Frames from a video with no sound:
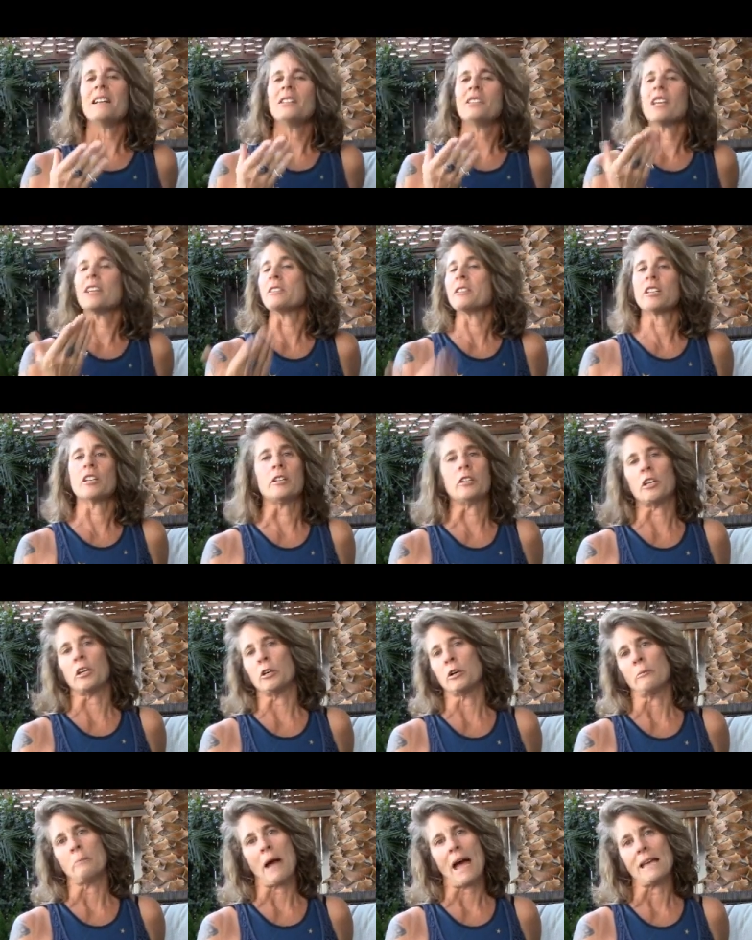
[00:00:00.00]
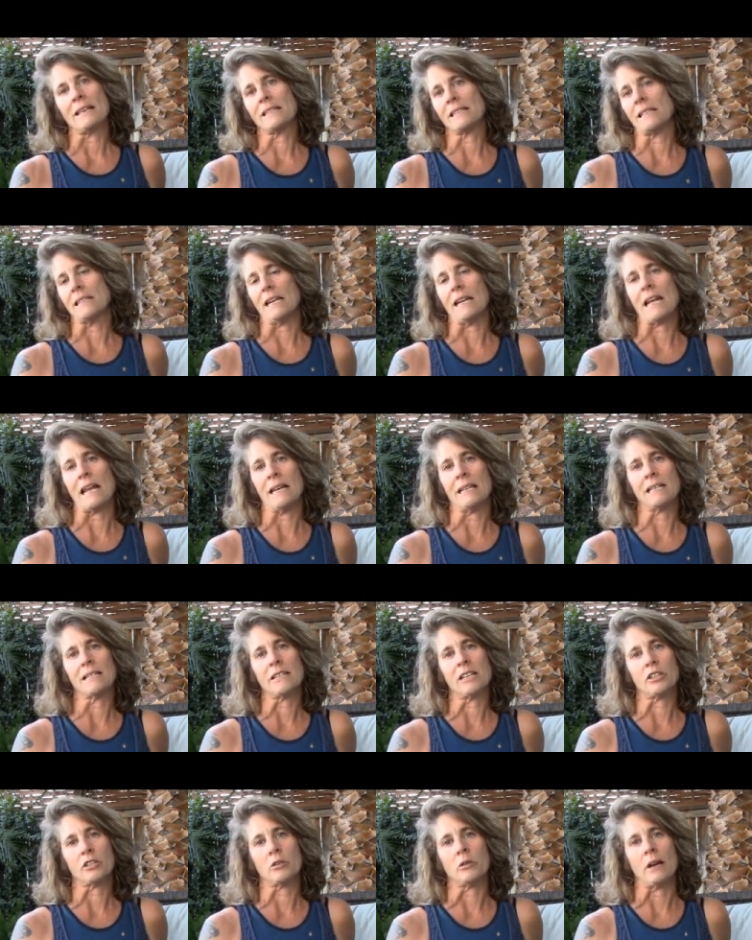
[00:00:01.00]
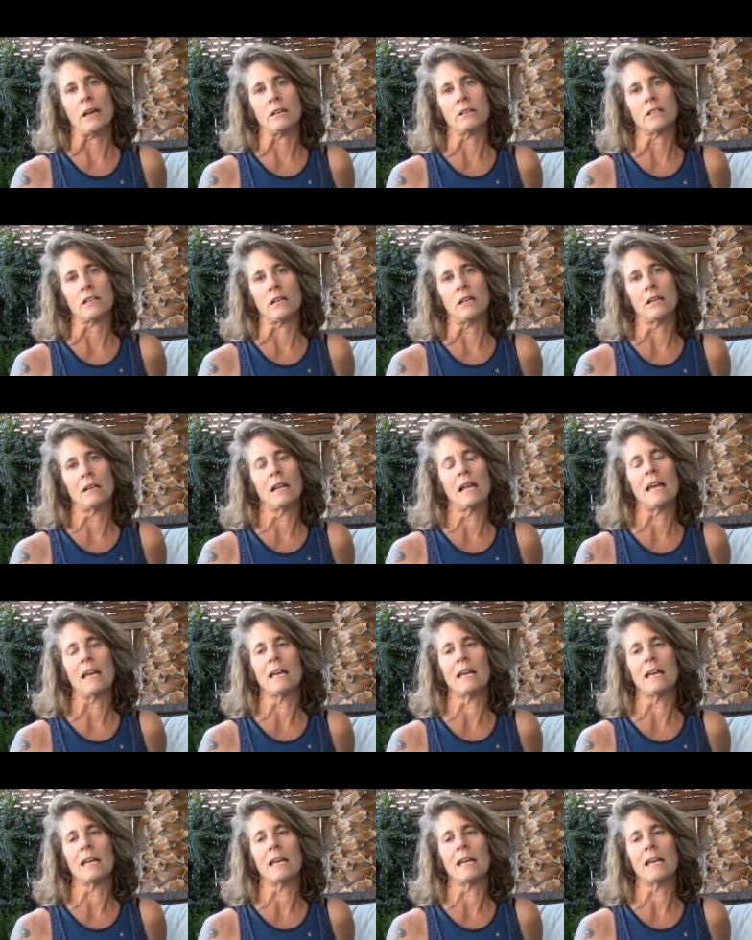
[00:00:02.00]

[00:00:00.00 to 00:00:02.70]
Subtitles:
just to do your best in any situation.